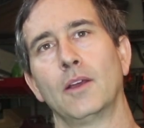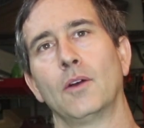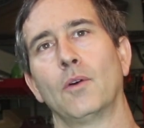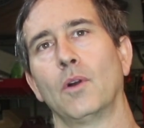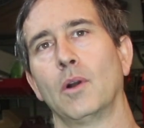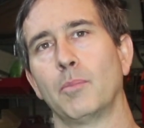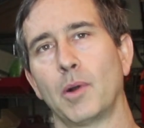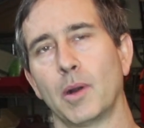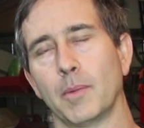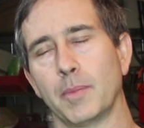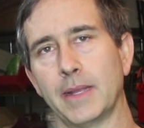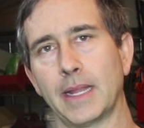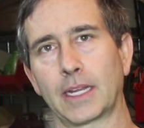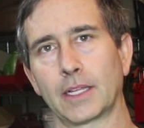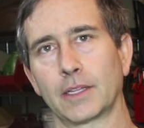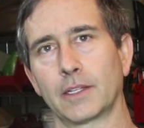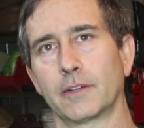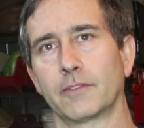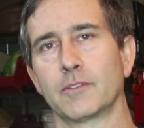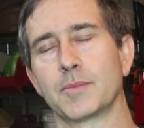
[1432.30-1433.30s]
or
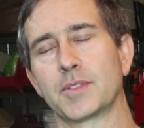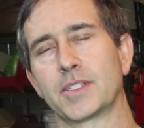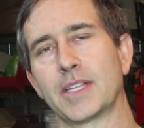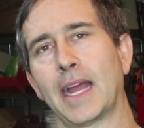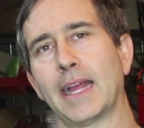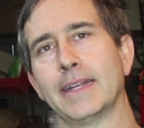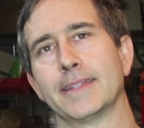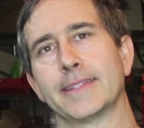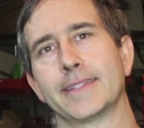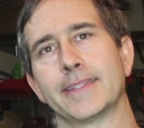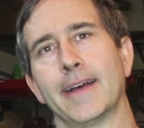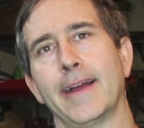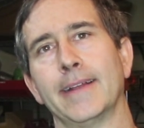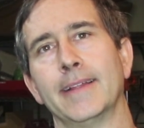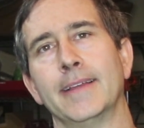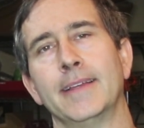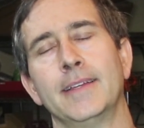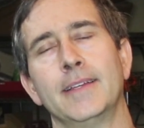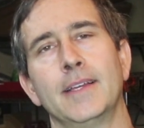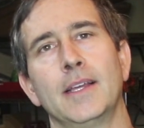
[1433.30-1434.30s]
perpendicular from side to side.
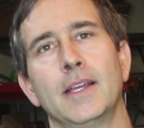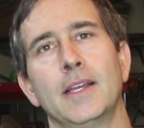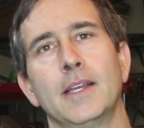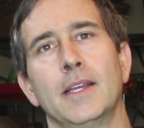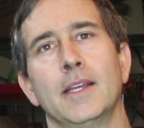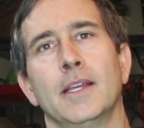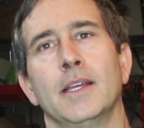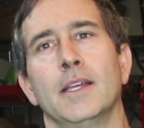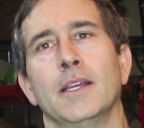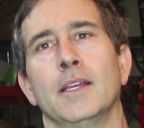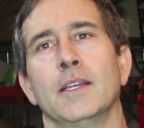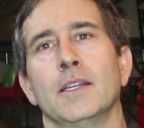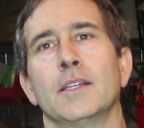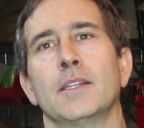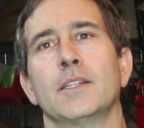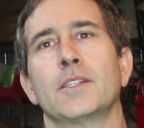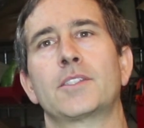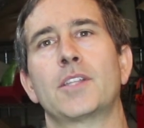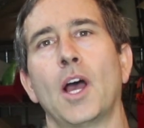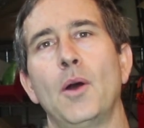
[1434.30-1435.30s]

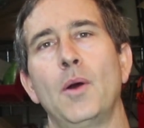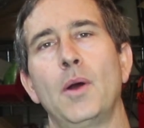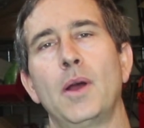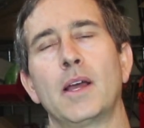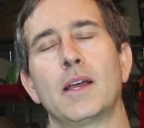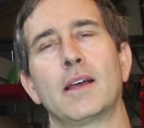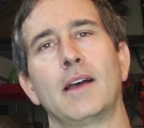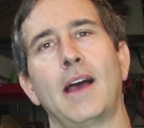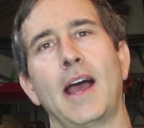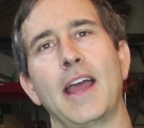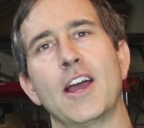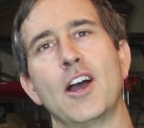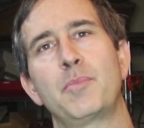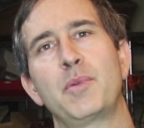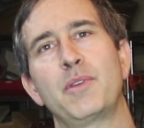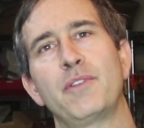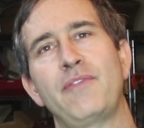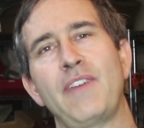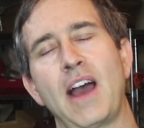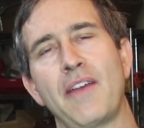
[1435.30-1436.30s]
So I hope
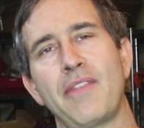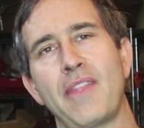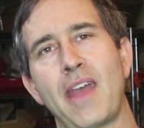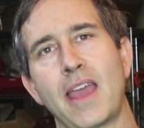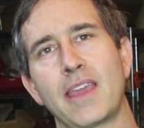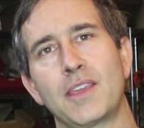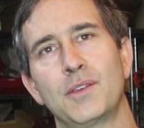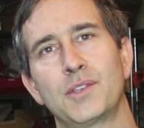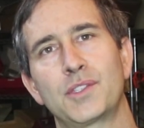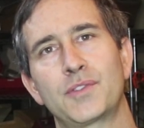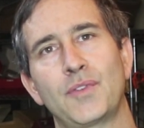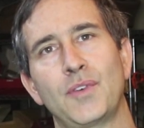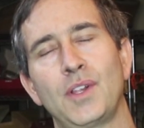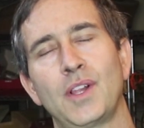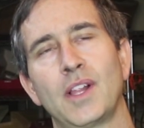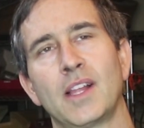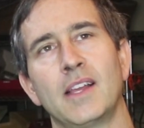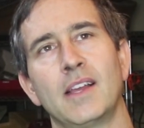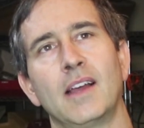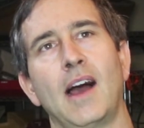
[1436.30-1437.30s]
you found that useful.